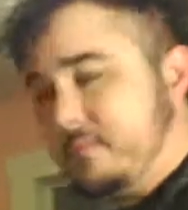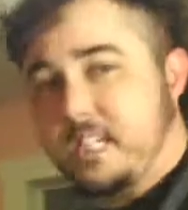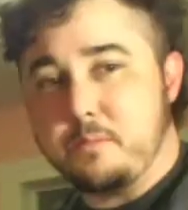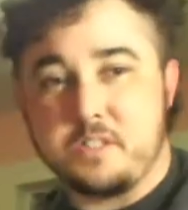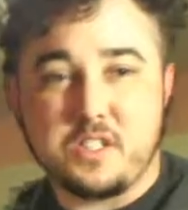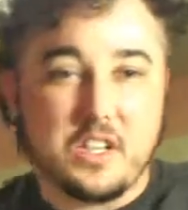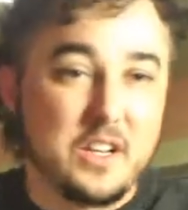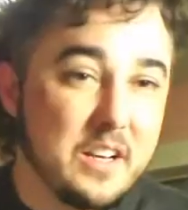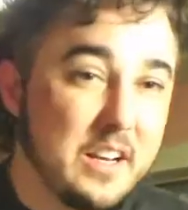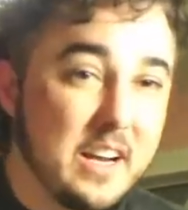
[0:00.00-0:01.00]
I'm yeah, just
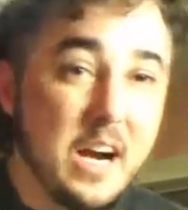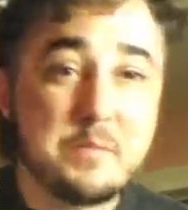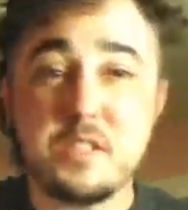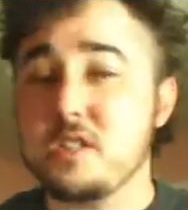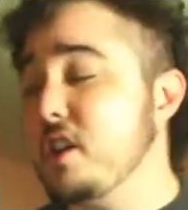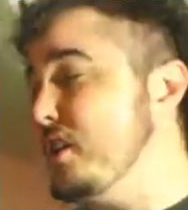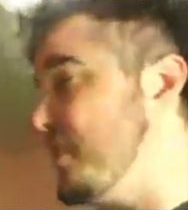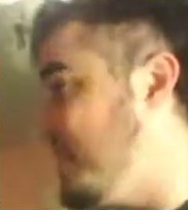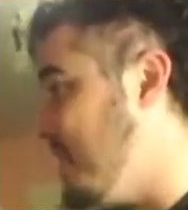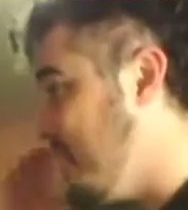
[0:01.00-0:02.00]
gonna. I'm just
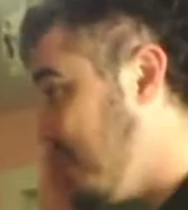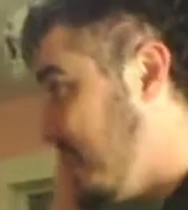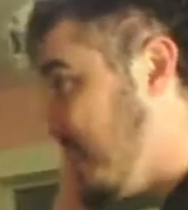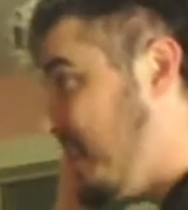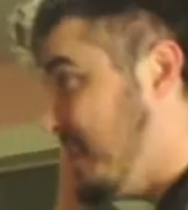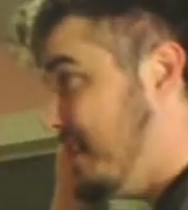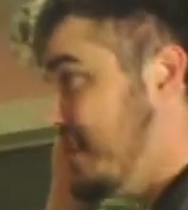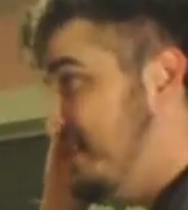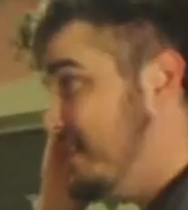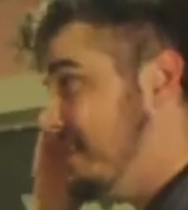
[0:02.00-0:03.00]
gonna. know if you got it.
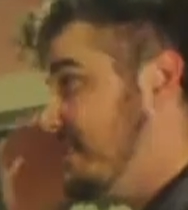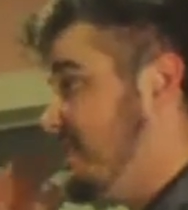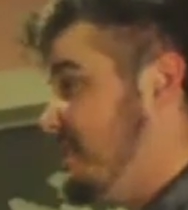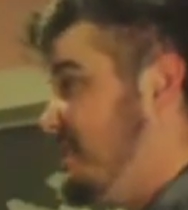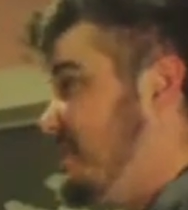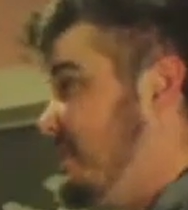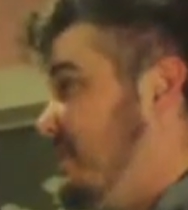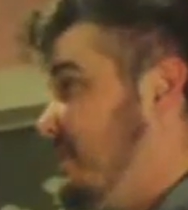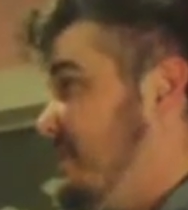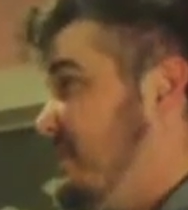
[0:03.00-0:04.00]
Want to be like if you did
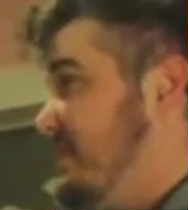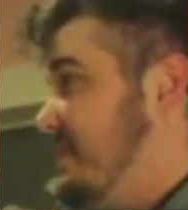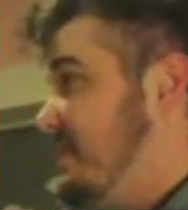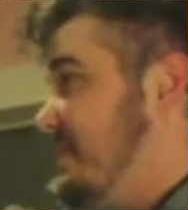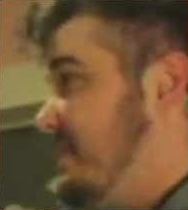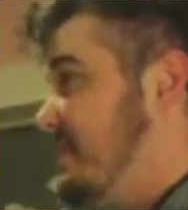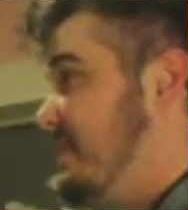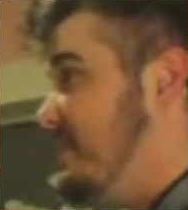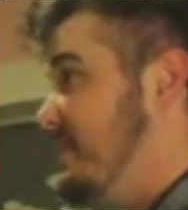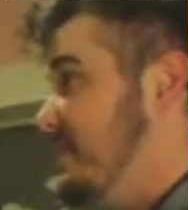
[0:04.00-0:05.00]
it? Do you want it all
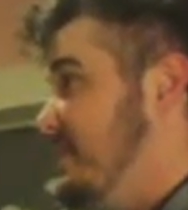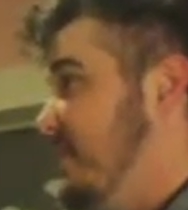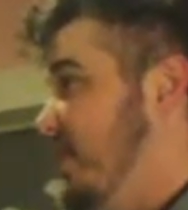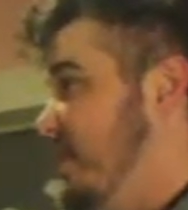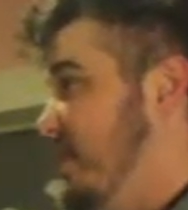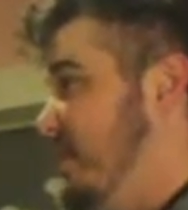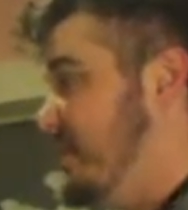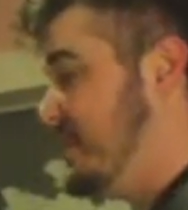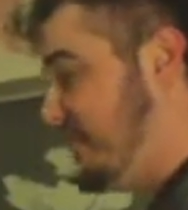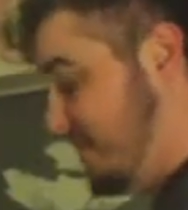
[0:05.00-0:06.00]
even? To, you know, no,
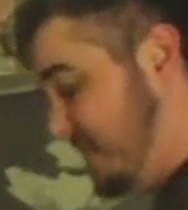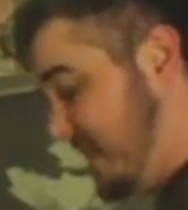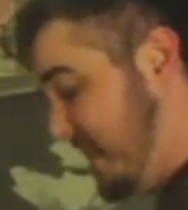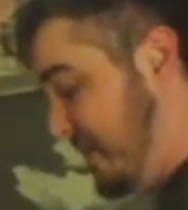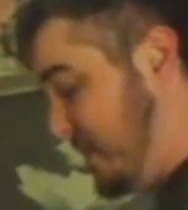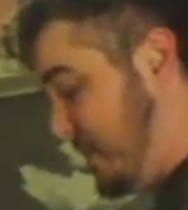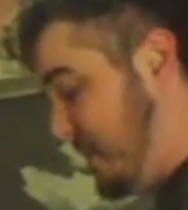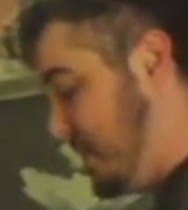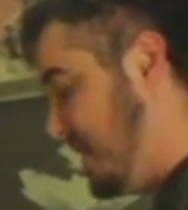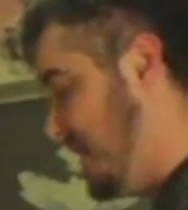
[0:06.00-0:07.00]
uh, it's just gonna have to
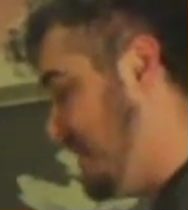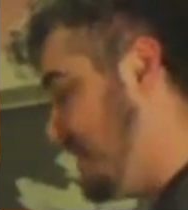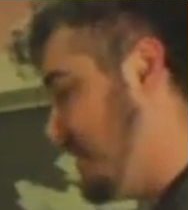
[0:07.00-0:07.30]
be what it is.